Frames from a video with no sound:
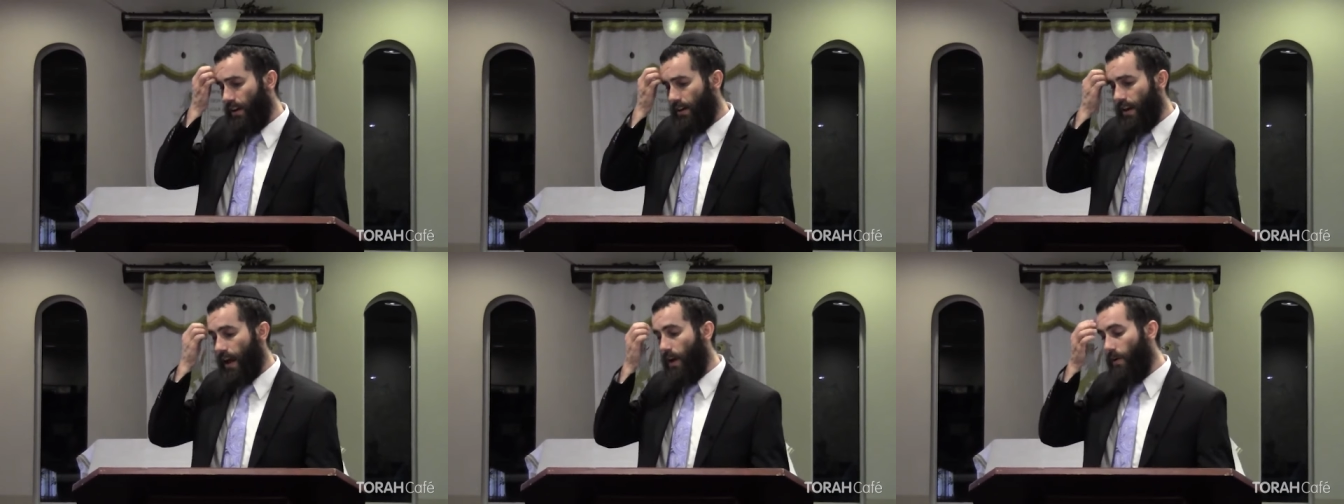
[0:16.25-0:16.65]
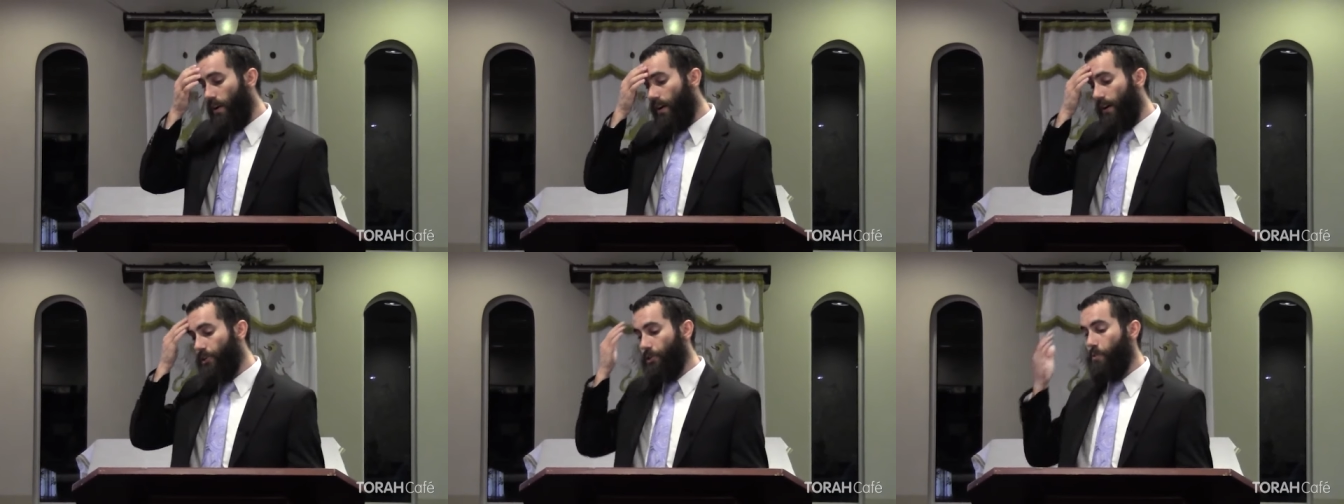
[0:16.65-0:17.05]
Now,
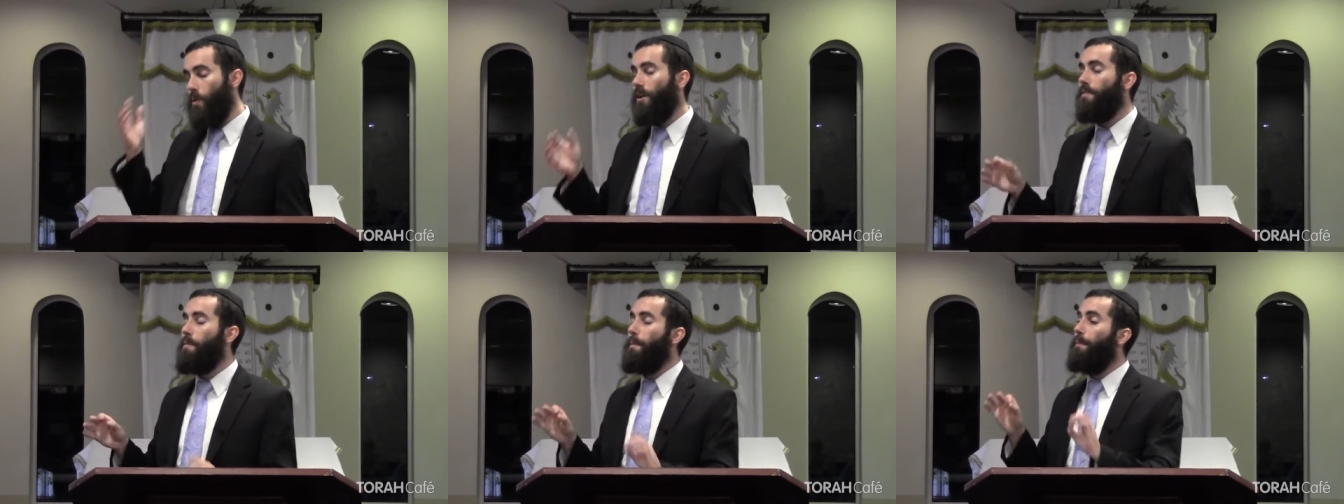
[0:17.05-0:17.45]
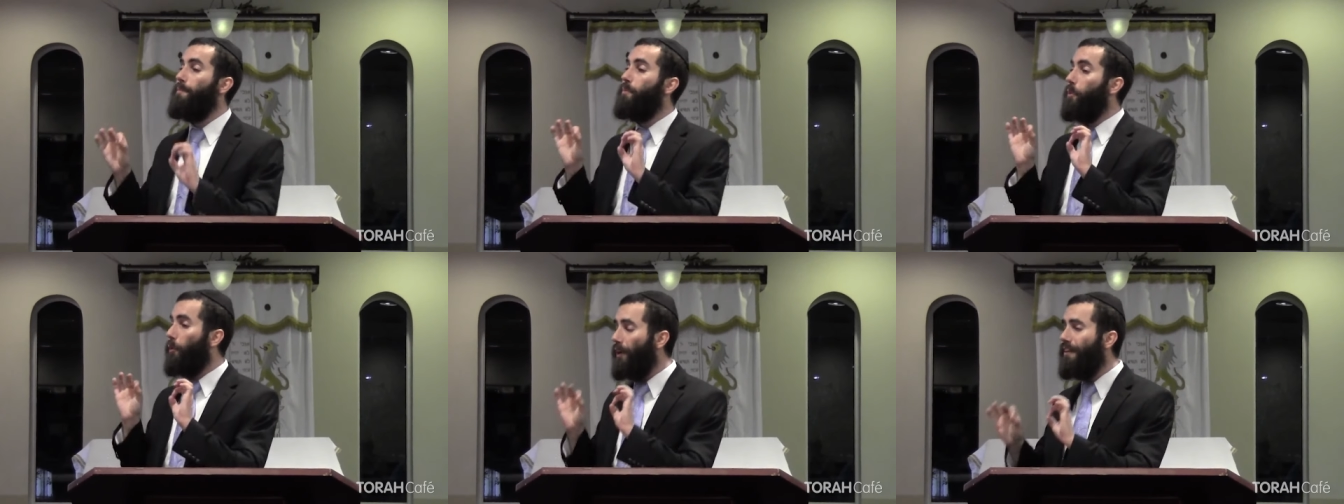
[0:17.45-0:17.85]
I just want to
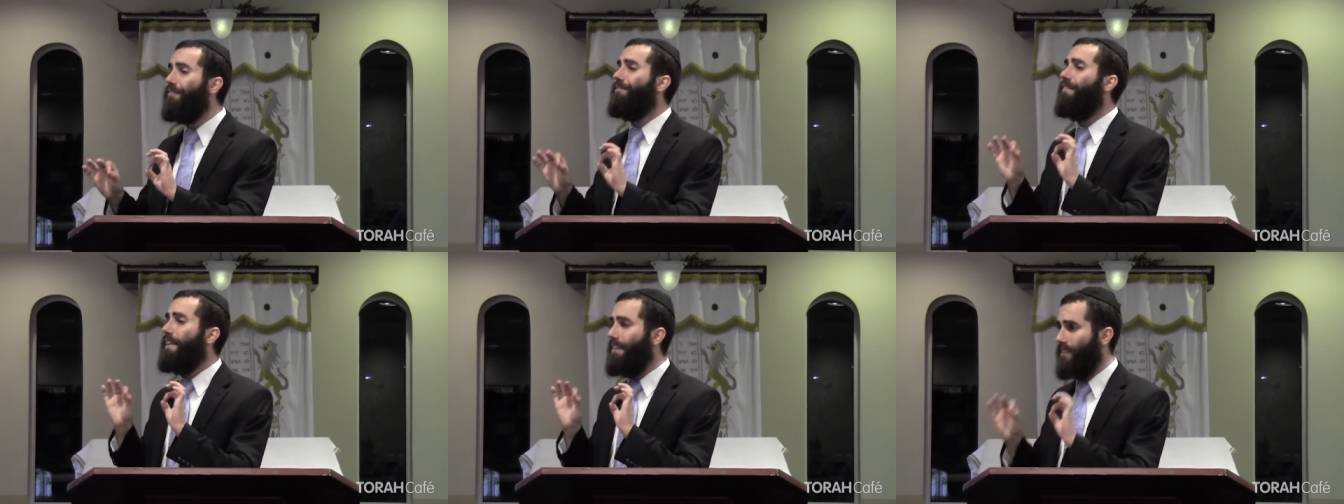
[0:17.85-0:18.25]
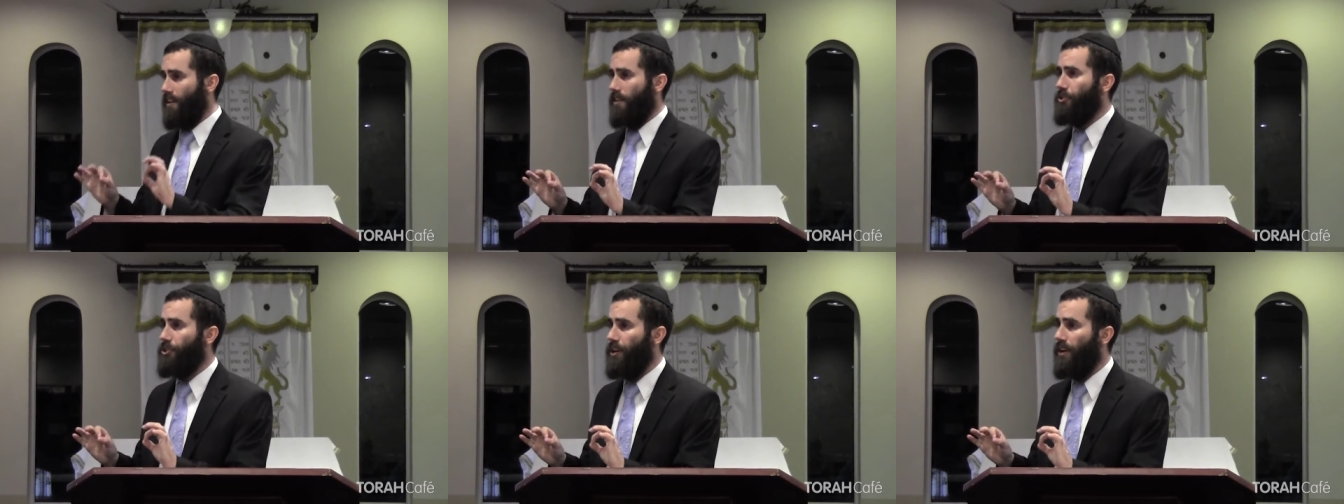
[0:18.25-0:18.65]
briefly
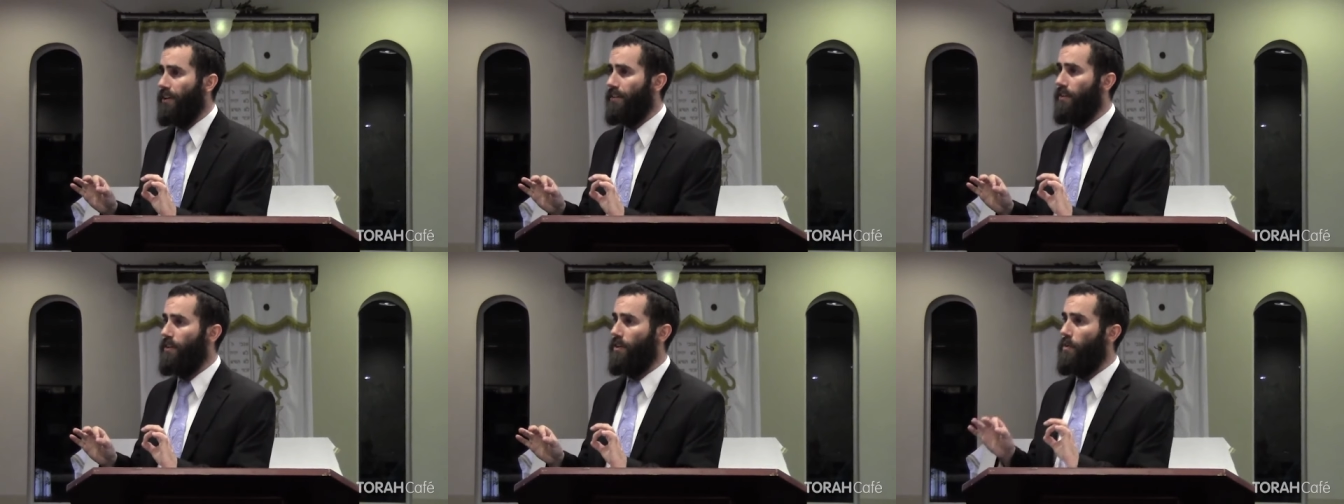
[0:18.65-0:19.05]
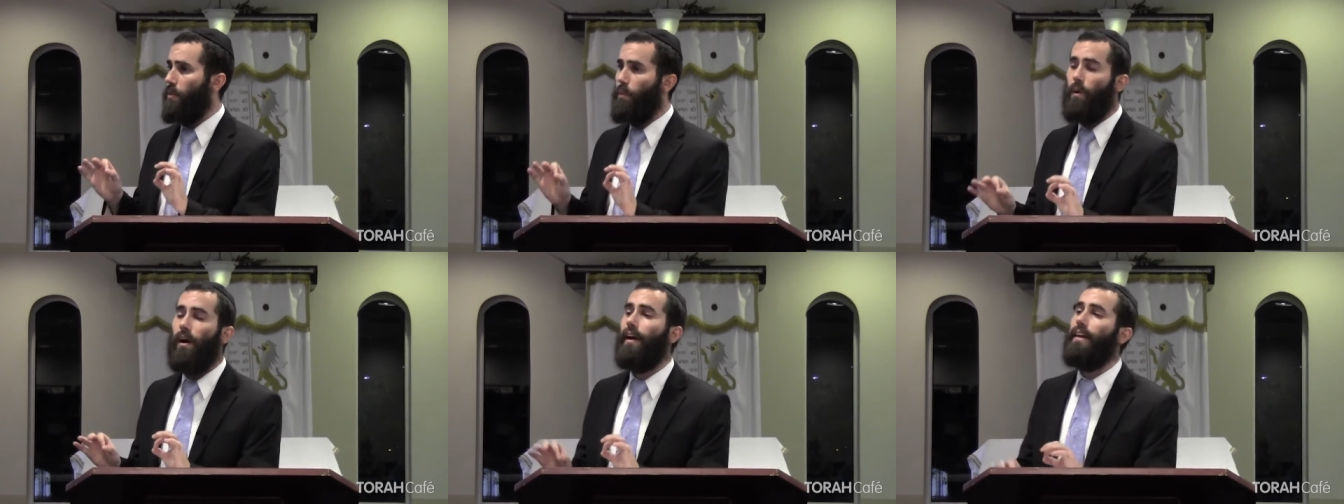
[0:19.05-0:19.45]
touch on
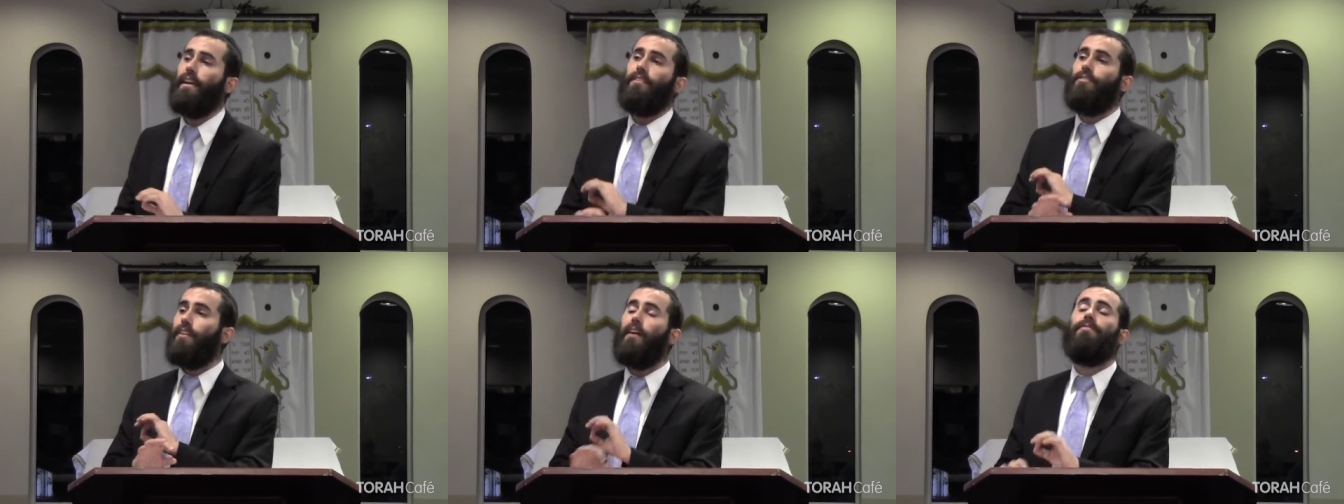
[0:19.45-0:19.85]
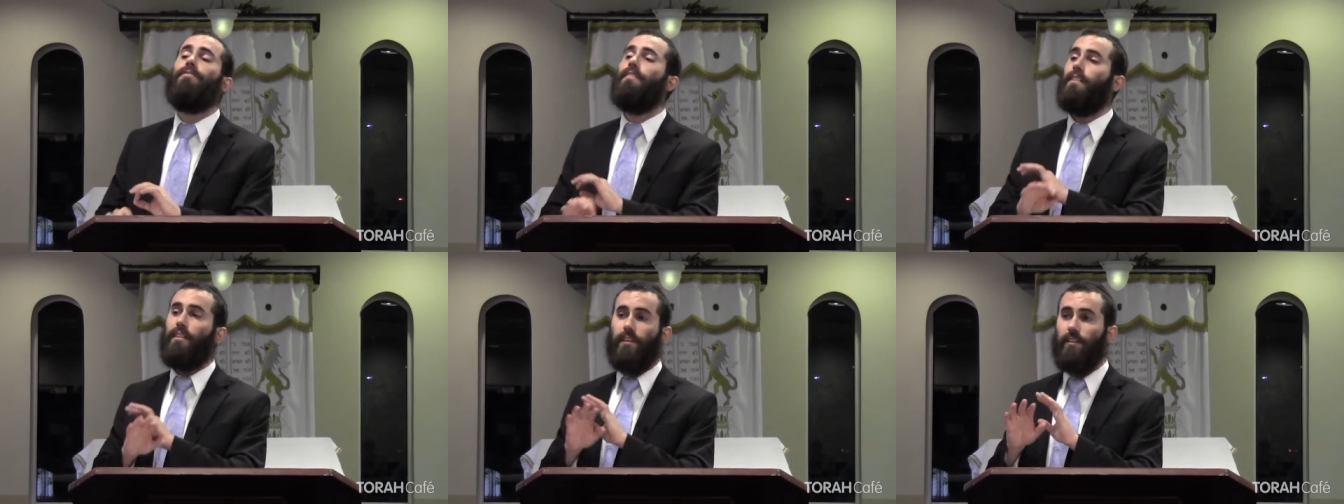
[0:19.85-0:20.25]
why he
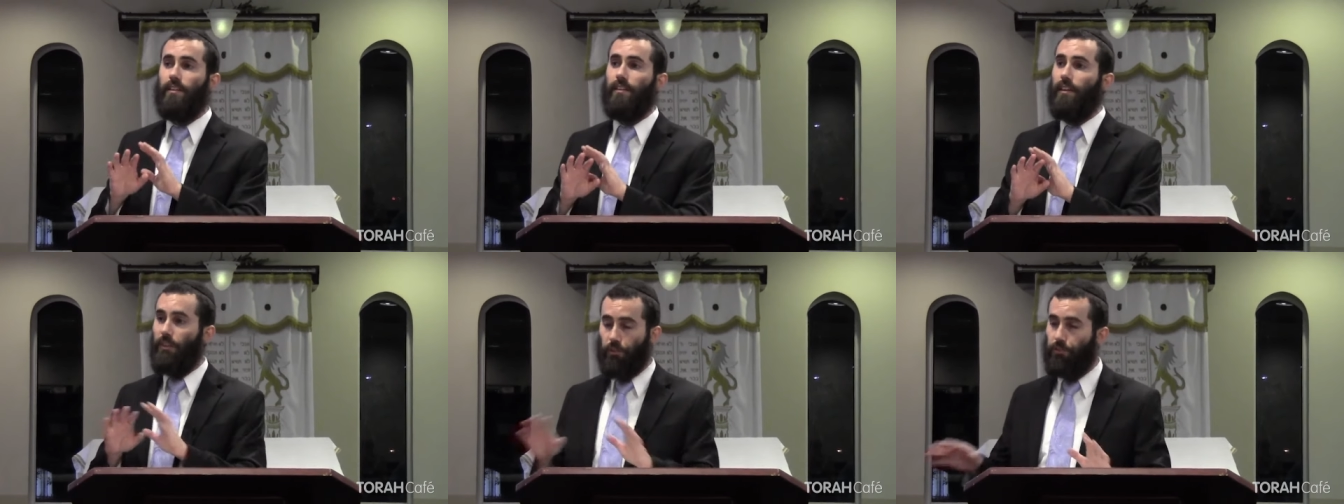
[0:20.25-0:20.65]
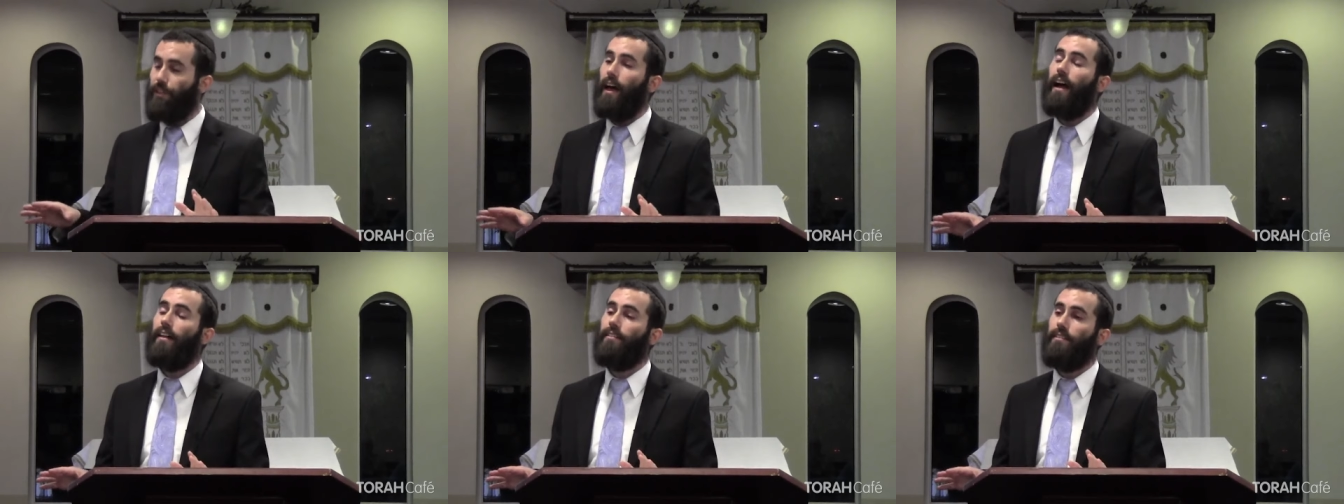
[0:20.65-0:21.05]
definitely is
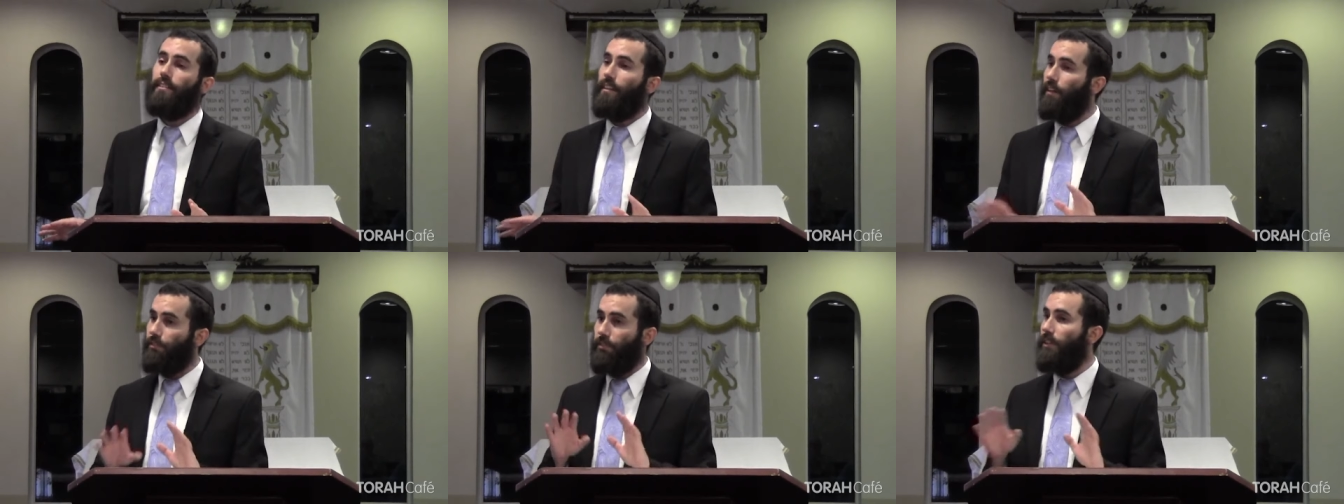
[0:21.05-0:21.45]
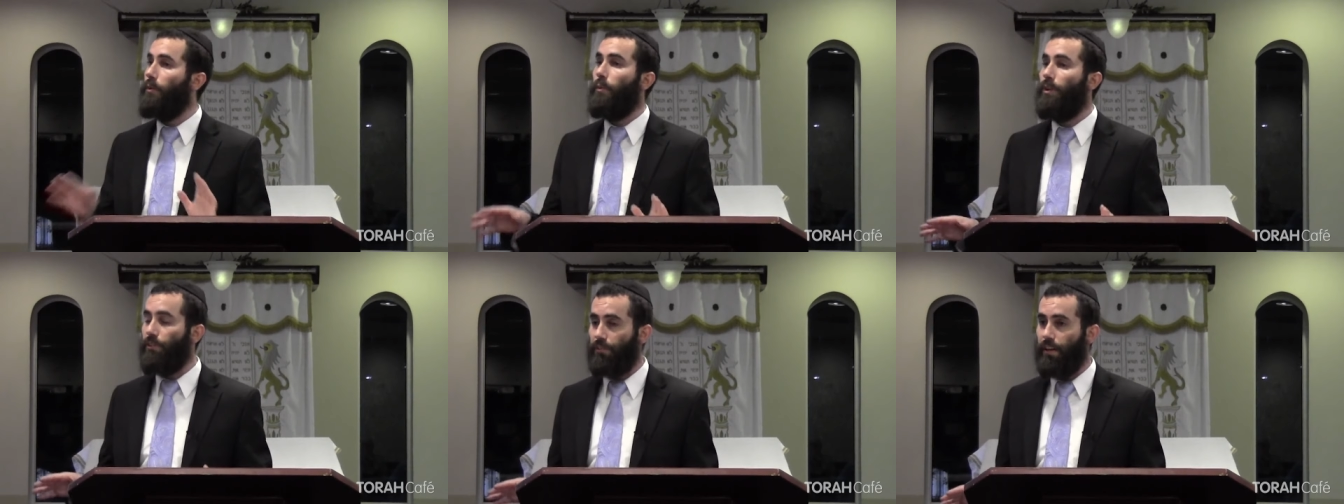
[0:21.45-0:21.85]
not, and definitely
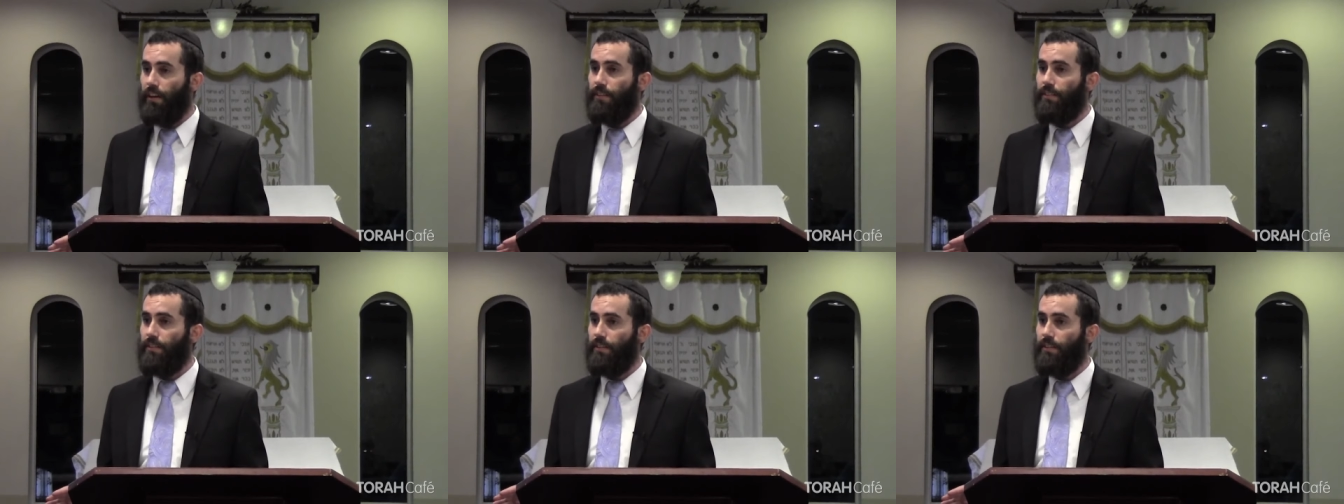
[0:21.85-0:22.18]
was not.